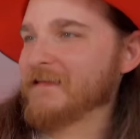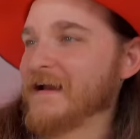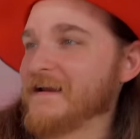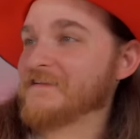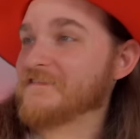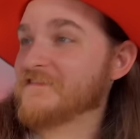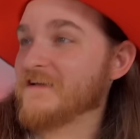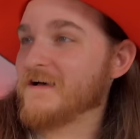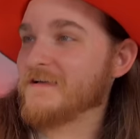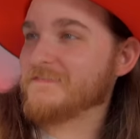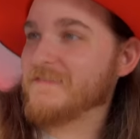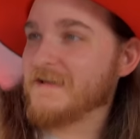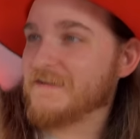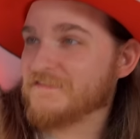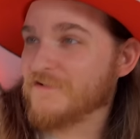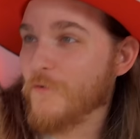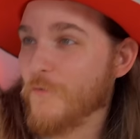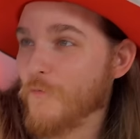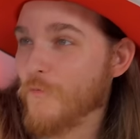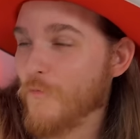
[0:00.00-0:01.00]
That is that is
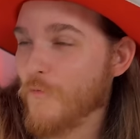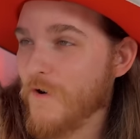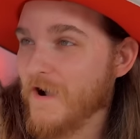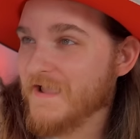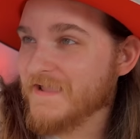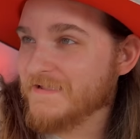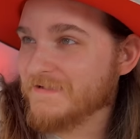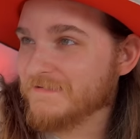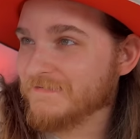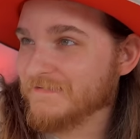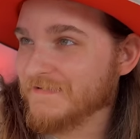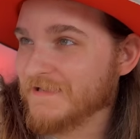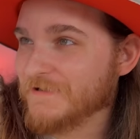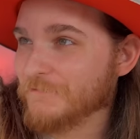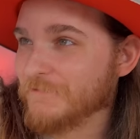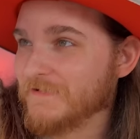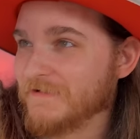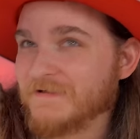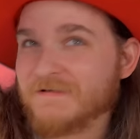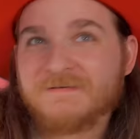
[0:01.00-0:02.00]
a white liquid.